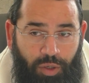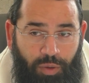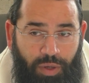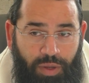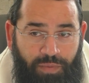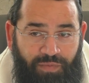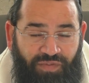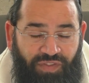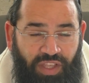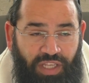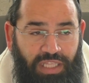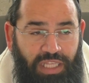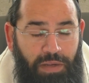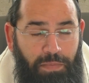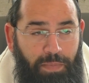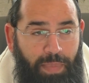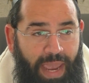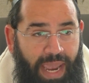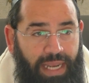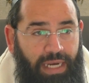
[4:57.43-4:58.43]

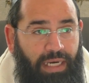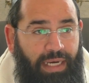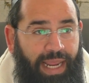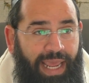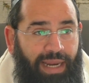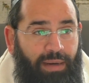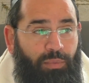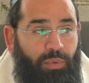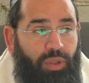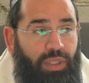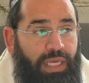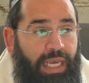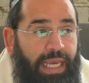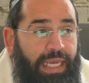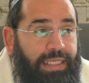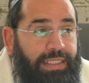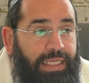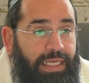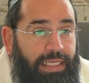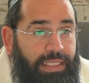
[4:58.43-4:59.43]
inflicting pain on an animal
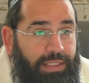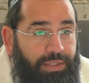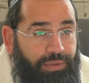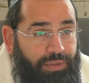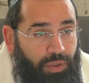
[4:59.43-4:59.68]
is a Isur